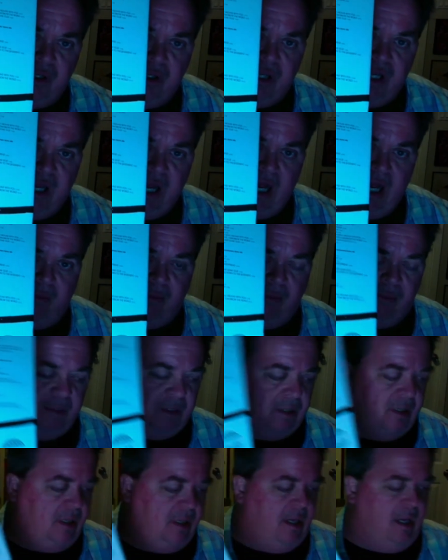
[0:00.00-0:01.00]
of the
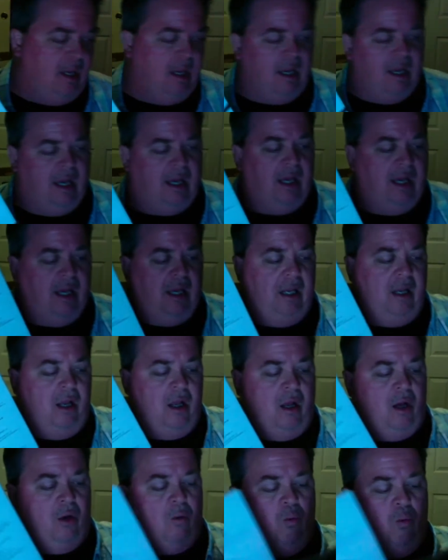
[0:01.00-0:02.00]
albums,
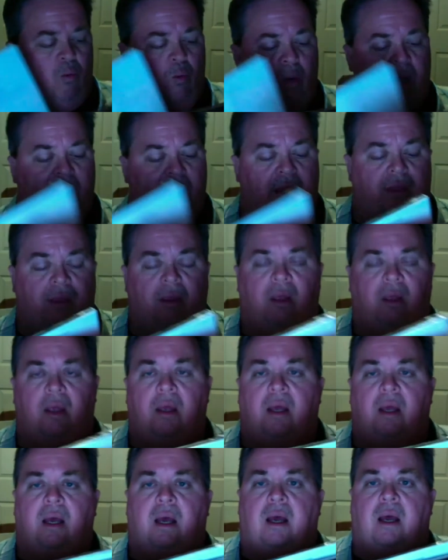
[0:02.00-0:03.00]
along with
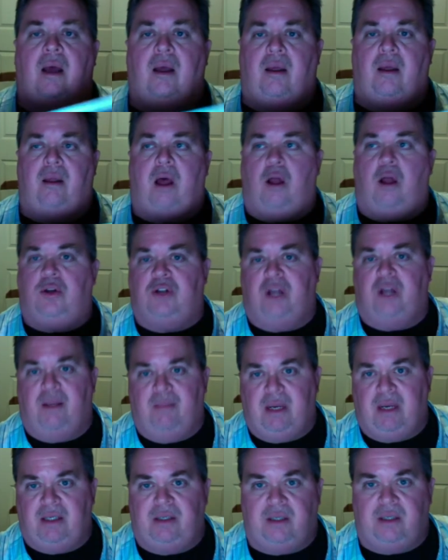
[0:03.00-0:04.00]
alternate
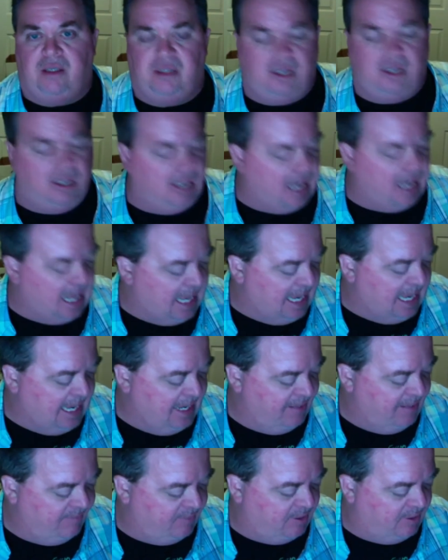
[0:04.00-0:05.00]
mixes and
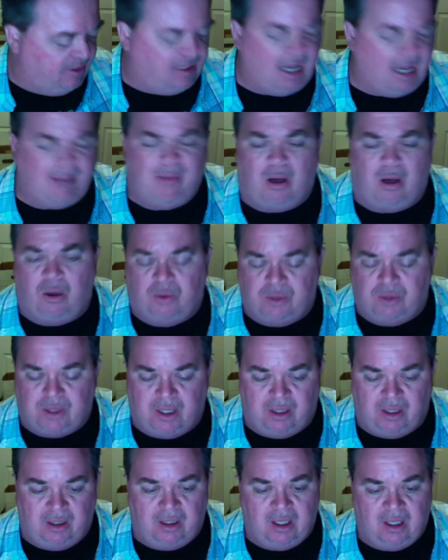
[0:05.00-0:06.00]
live and demos
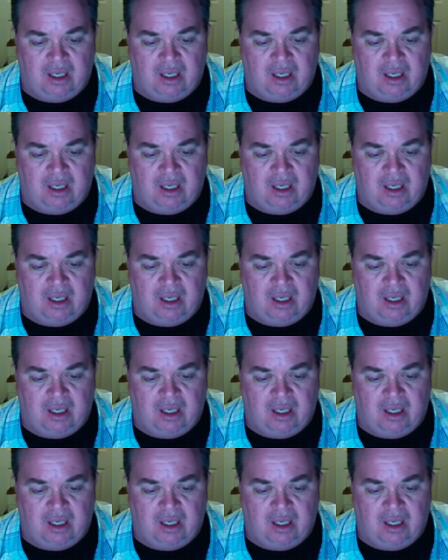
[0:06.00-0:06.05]
and